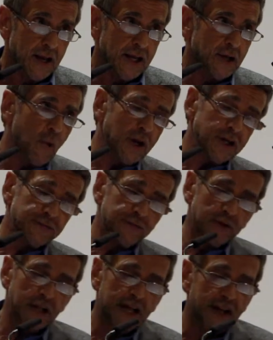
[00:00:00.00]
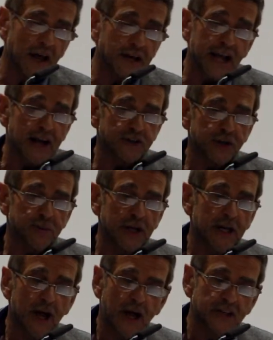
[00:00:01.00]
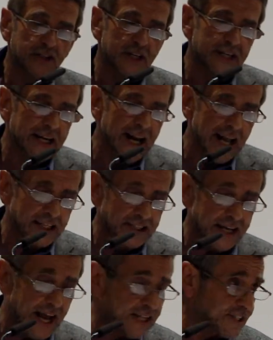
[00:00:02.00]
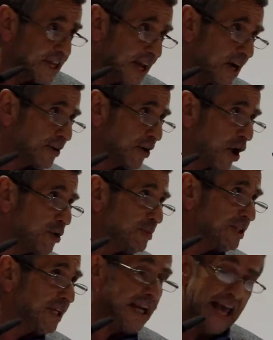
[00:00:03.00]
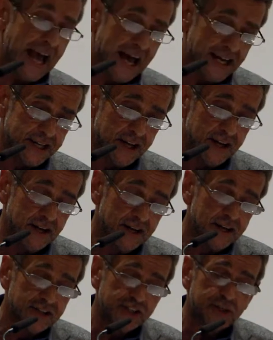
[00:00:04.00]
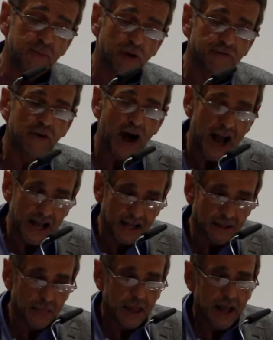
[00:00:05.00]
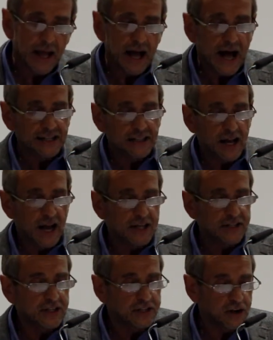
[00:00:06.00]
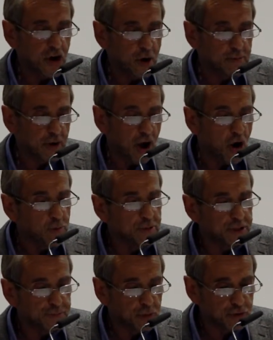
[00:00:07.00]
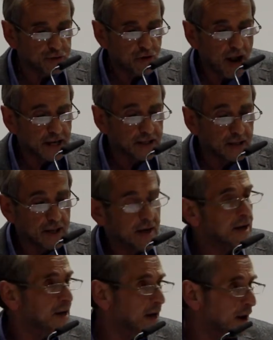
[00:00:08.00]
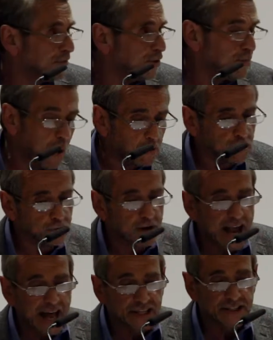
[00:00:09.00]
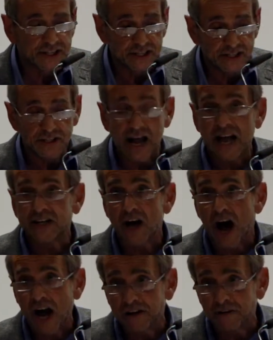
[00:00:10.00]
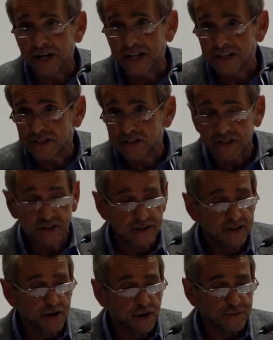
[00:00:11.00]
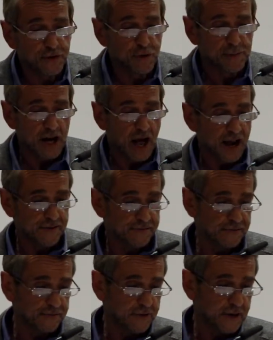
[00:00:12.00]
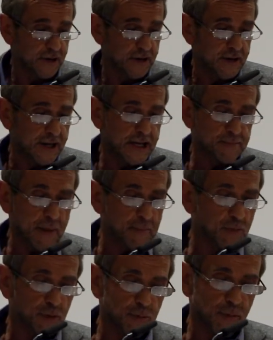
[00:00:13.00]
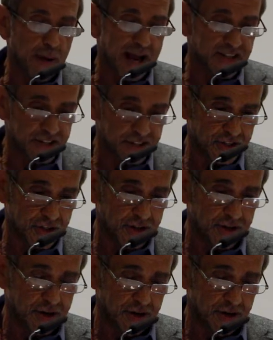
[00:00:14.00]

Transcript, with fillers: In a wonderful and unaccountably largely neglected essay on Homer's Iliad, Simone Weil analyzes Homer's portrayal of the moral realities and ironies of human life in a memorable passage.